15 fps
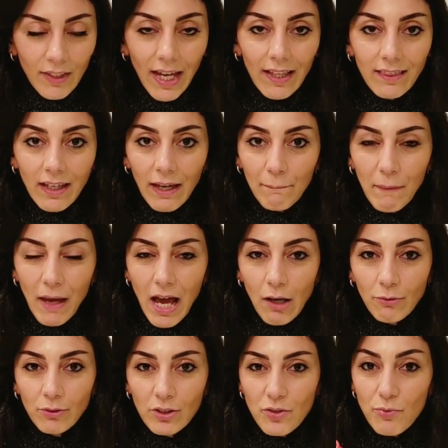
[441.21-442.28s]
and the
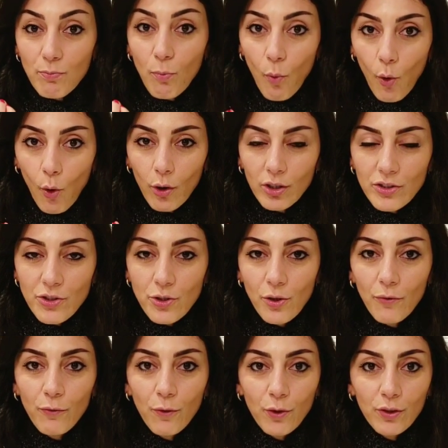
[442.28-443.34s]
amount is more,
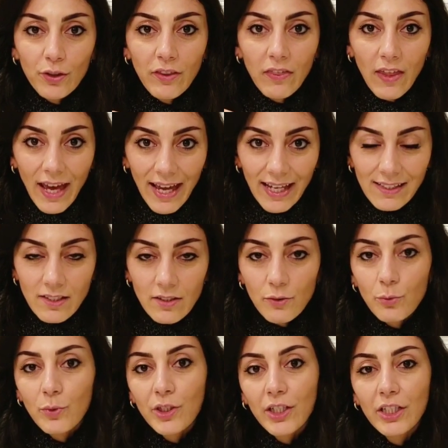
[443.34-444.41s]
so for that
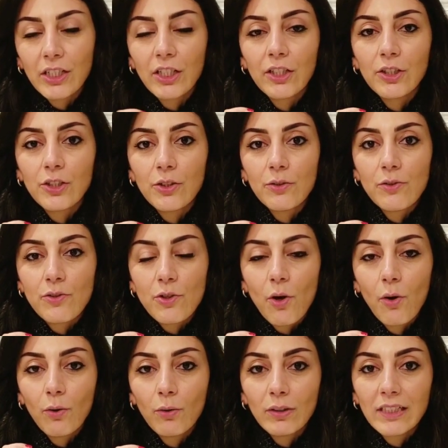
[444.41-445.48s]
we're gonna use
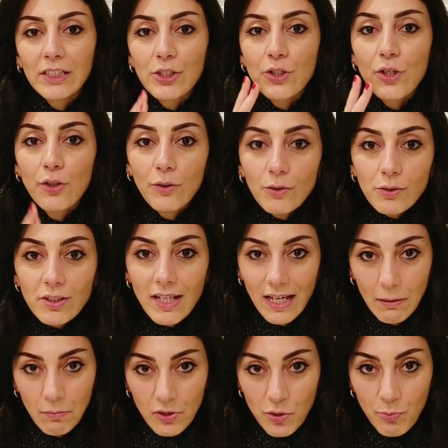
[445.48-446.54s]
only 2
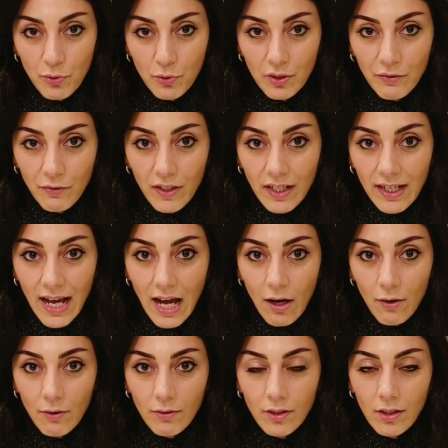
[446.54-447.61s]
tablespoons of
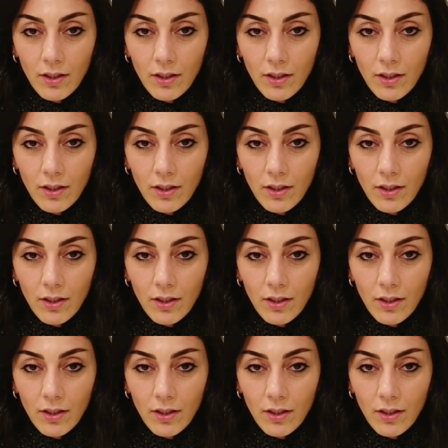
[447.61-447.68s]
cacao.